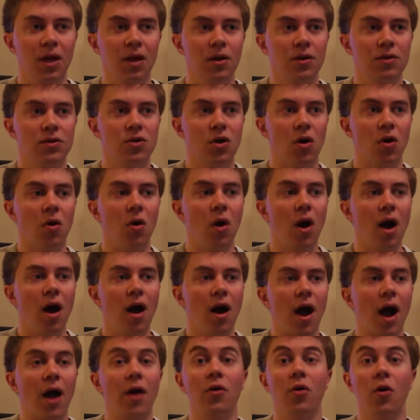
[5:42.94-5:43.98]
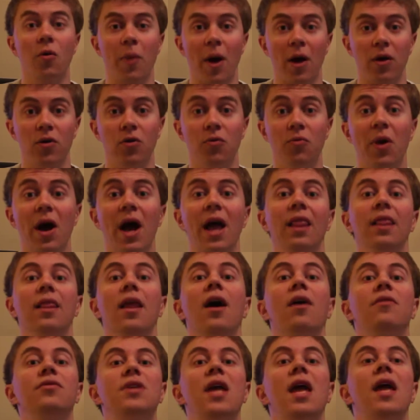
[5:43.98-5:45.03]
So I don't know about you, but I
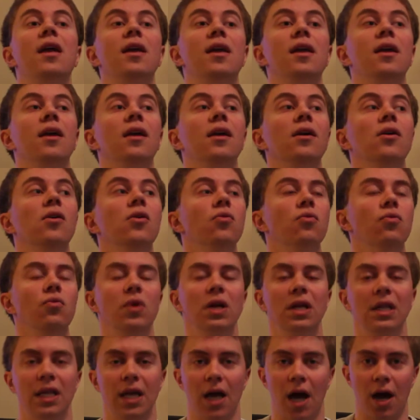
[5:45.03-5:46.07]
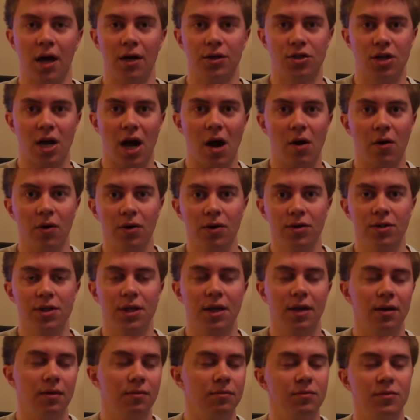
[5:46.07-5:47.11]
love taking really hot showers.
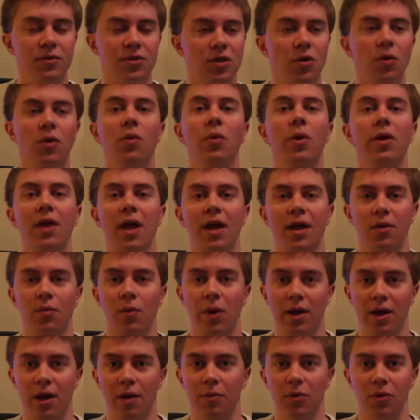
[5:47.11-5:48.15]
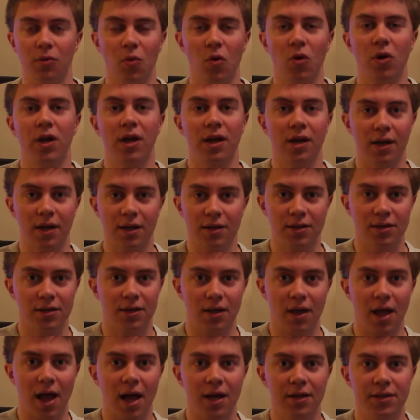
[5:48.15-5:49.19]
It's the only way that I can wake up in the morning and get to
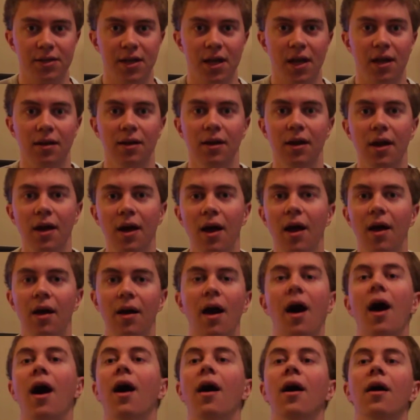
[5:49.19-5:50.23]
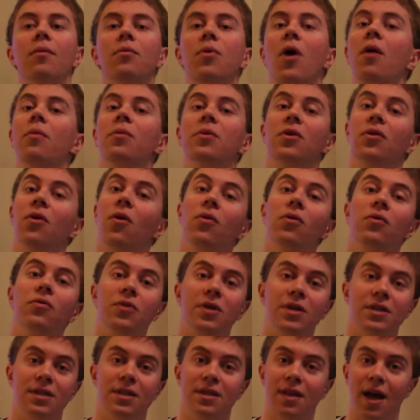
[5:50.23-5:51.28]
class, and probably the only
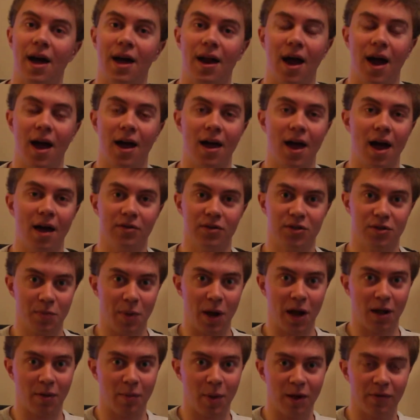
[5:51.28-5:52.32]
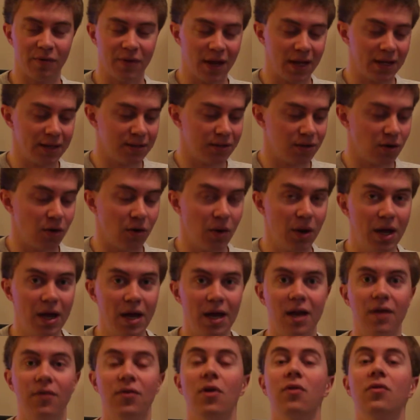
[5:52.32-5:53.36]
reason that I have a smile on my face. So
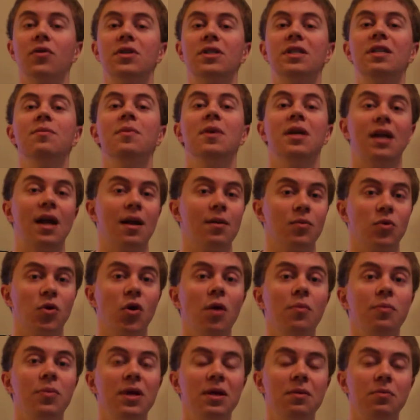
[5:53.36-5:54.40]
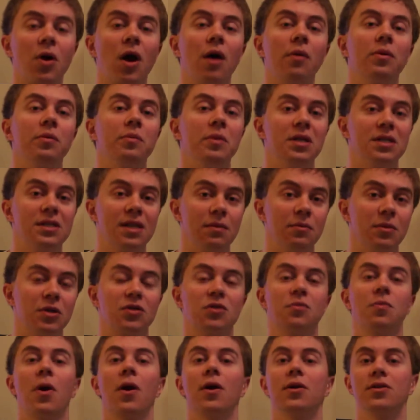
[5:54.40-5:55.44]
if you ever see me and I'm grumpy, it probably means that
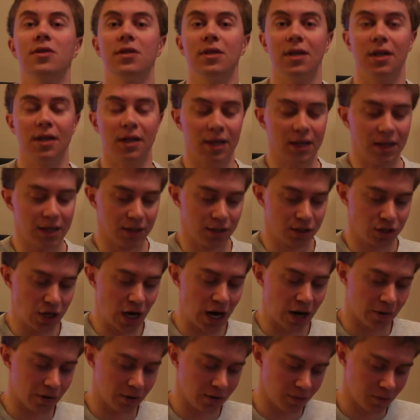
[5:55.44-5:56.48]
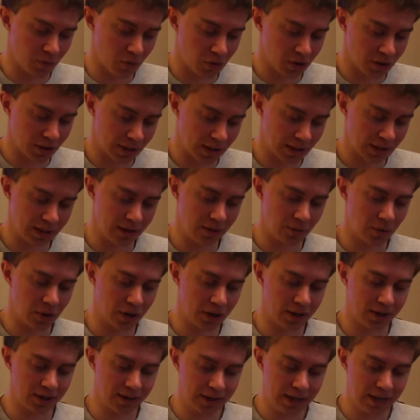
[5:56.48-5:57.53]
Mr. Parson didn't get his shower in the morning like he wanted.